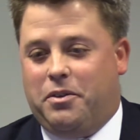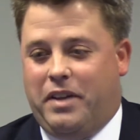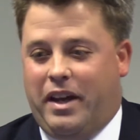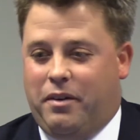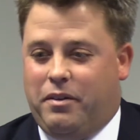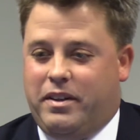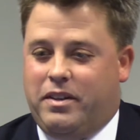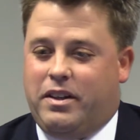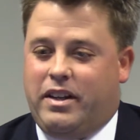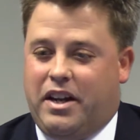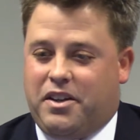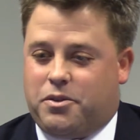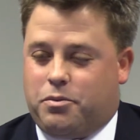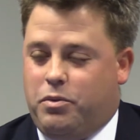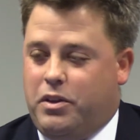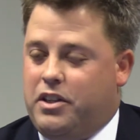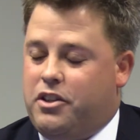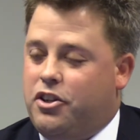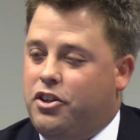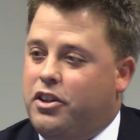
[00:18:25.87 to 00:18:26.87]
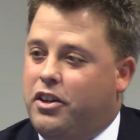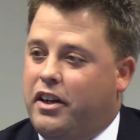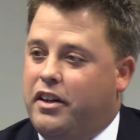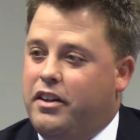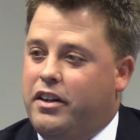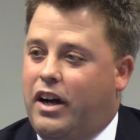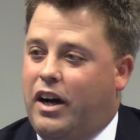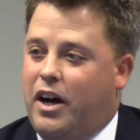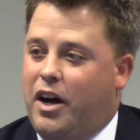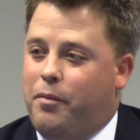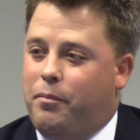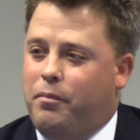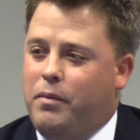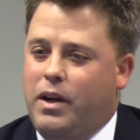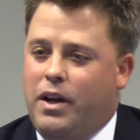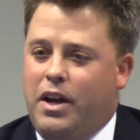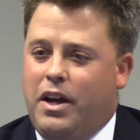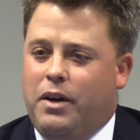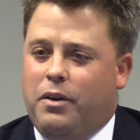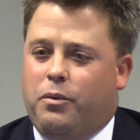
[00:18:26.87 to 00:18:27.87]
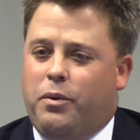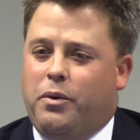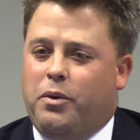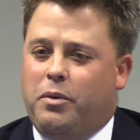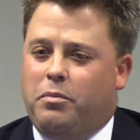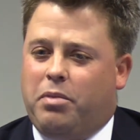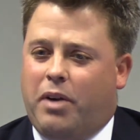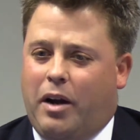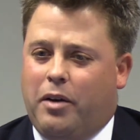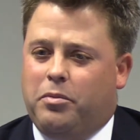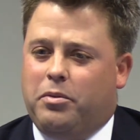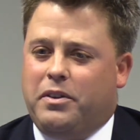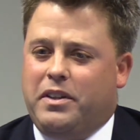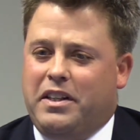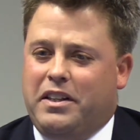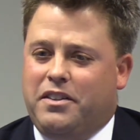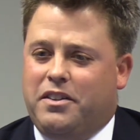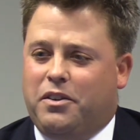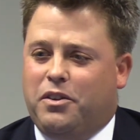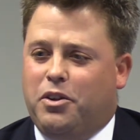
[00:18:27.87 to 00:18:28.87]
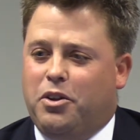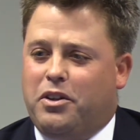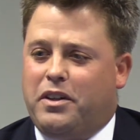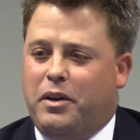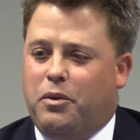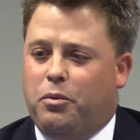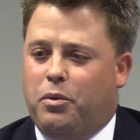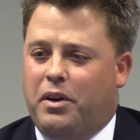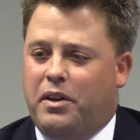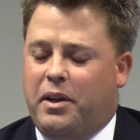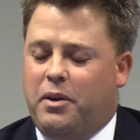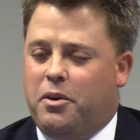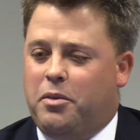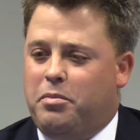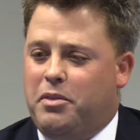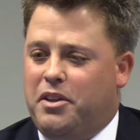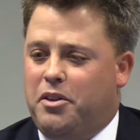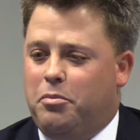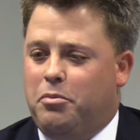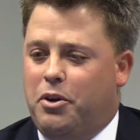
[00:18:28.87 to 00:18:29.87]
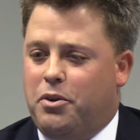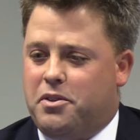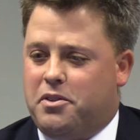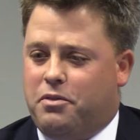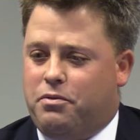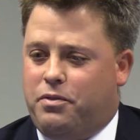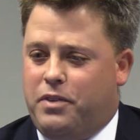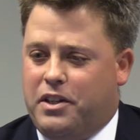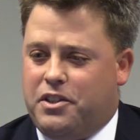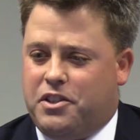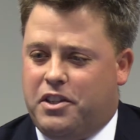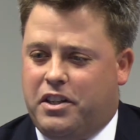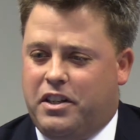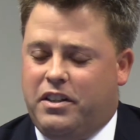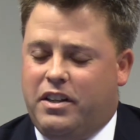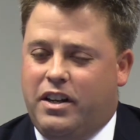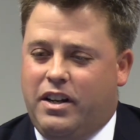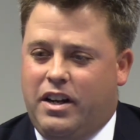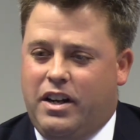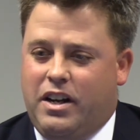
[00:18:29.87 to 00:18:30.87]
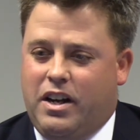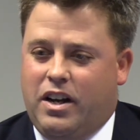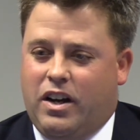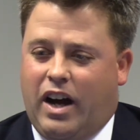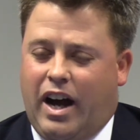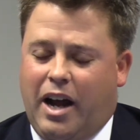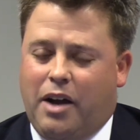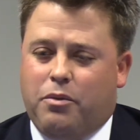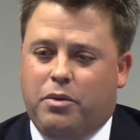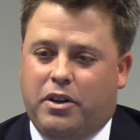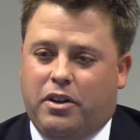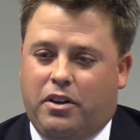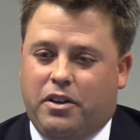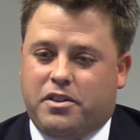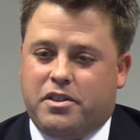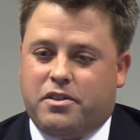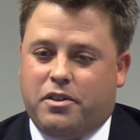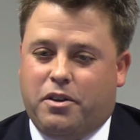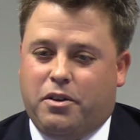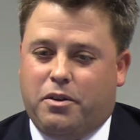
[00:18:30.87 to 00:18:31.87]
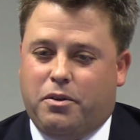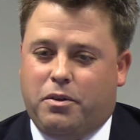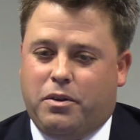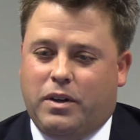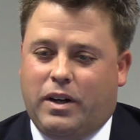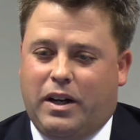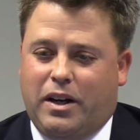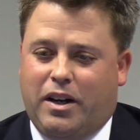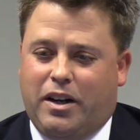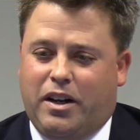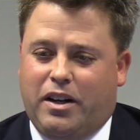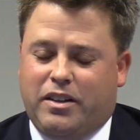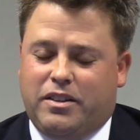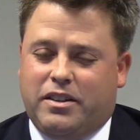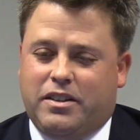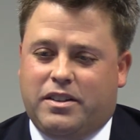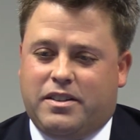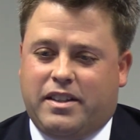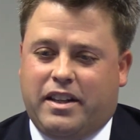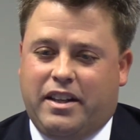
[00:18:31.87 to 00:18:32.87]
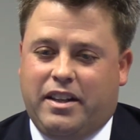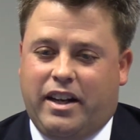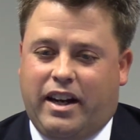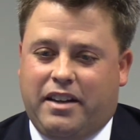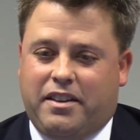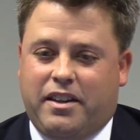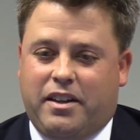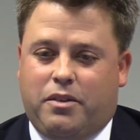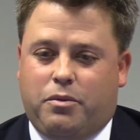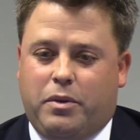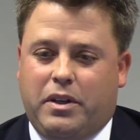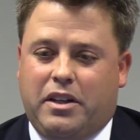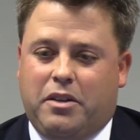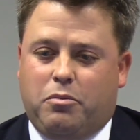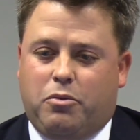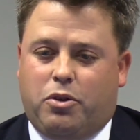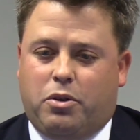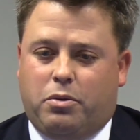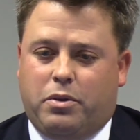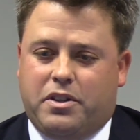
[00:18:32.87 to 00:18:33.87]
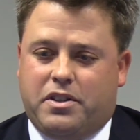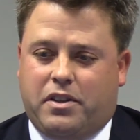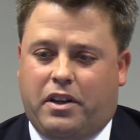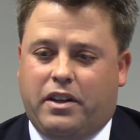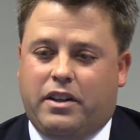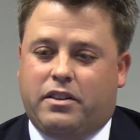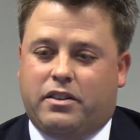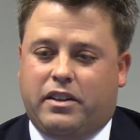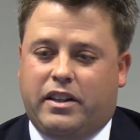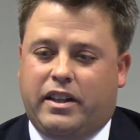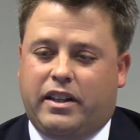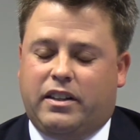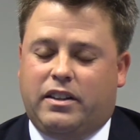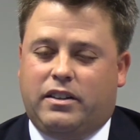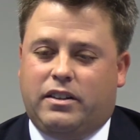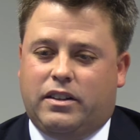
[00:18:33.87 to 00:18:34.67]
that, yes, we could. We would probably need to look at where they would be the most efficient. I would also say that I think we need more recycling